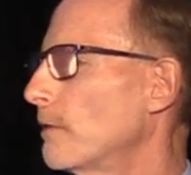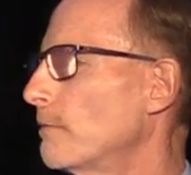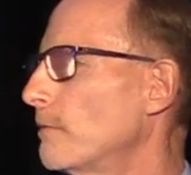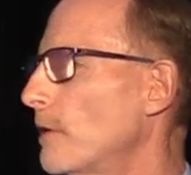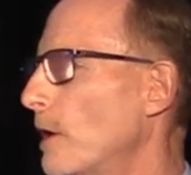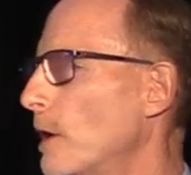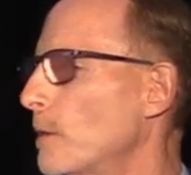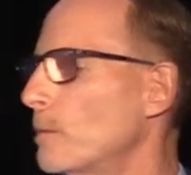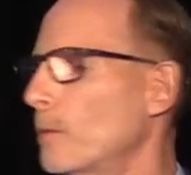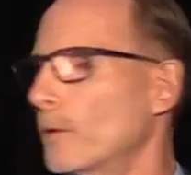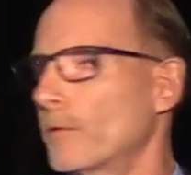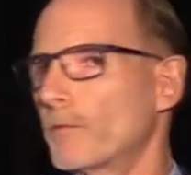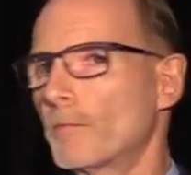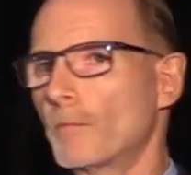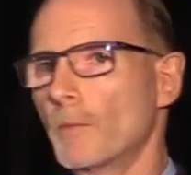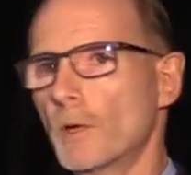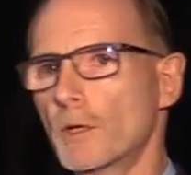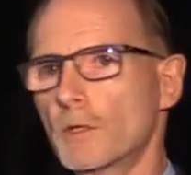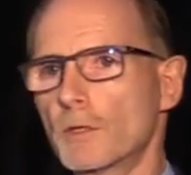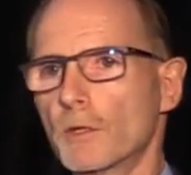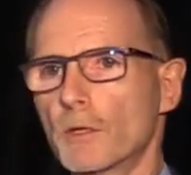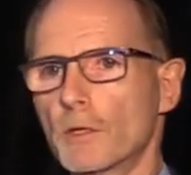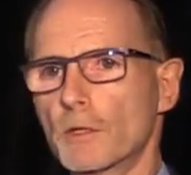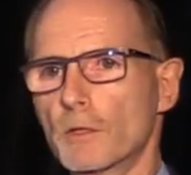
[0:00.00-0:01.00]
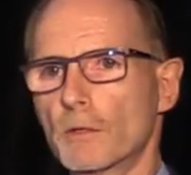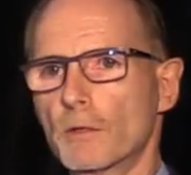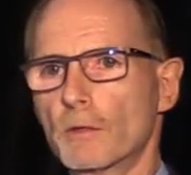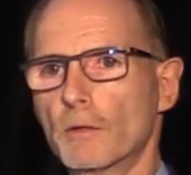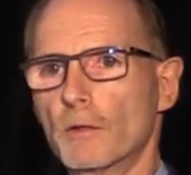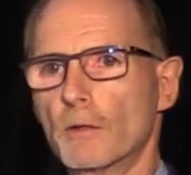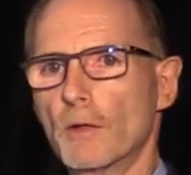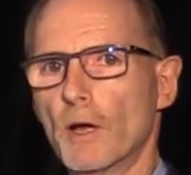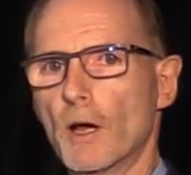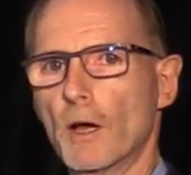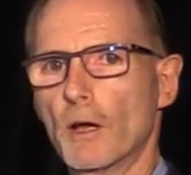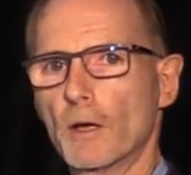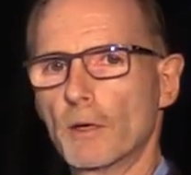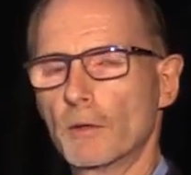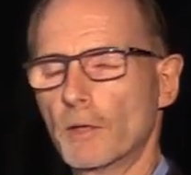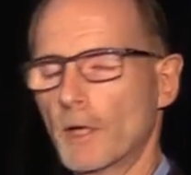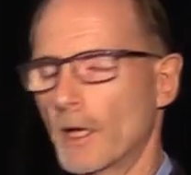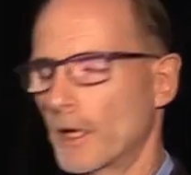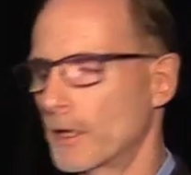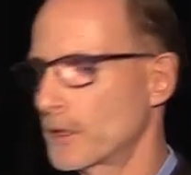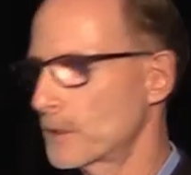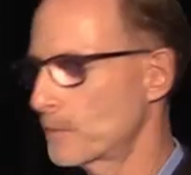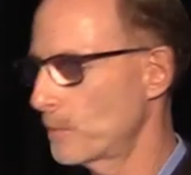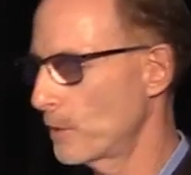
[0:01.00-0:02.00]
that valuable information,
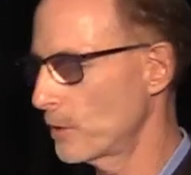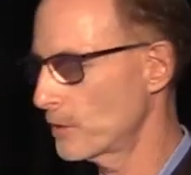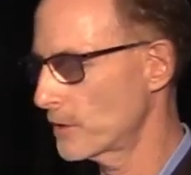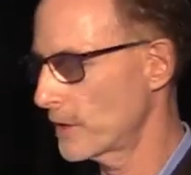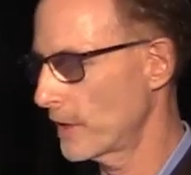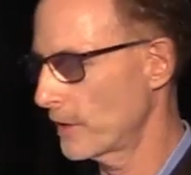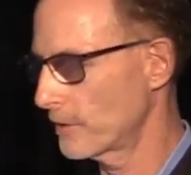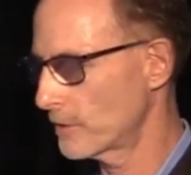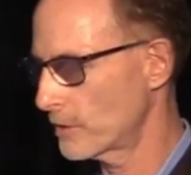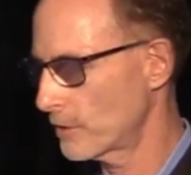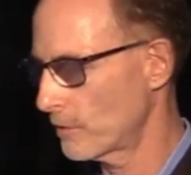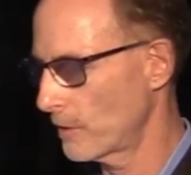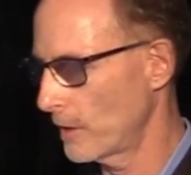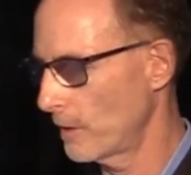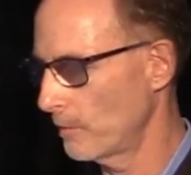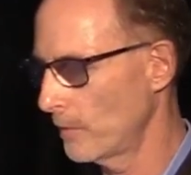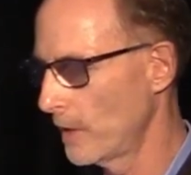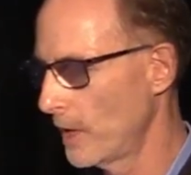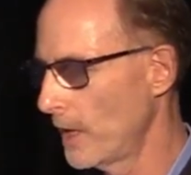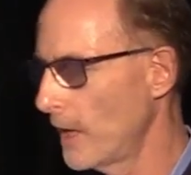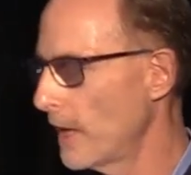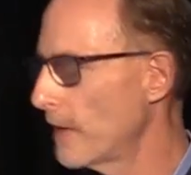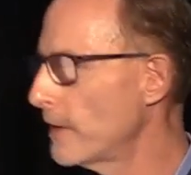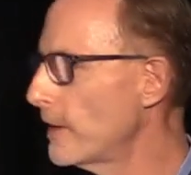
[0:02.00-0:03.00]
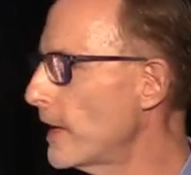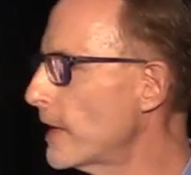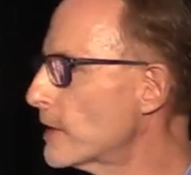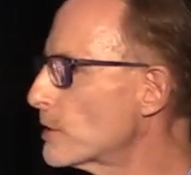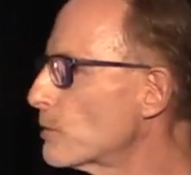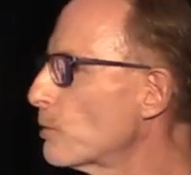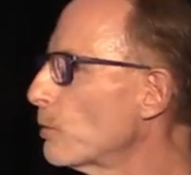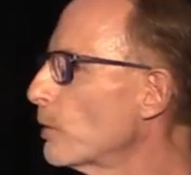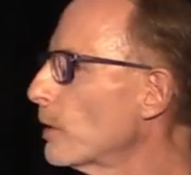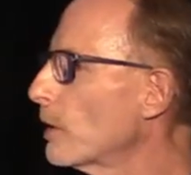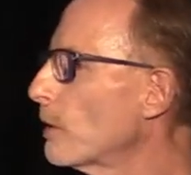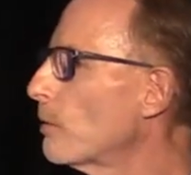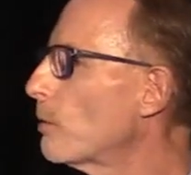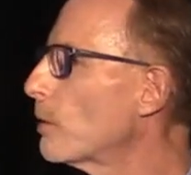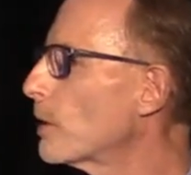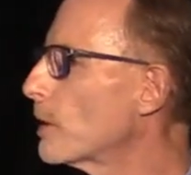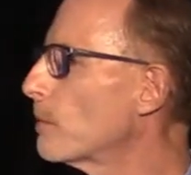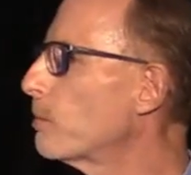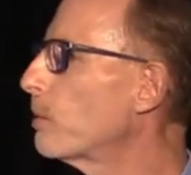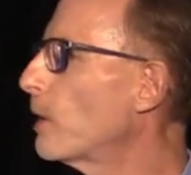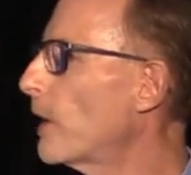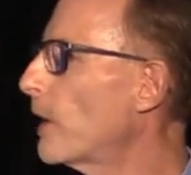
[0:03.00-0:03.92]
get exposed downstream? And that's really where the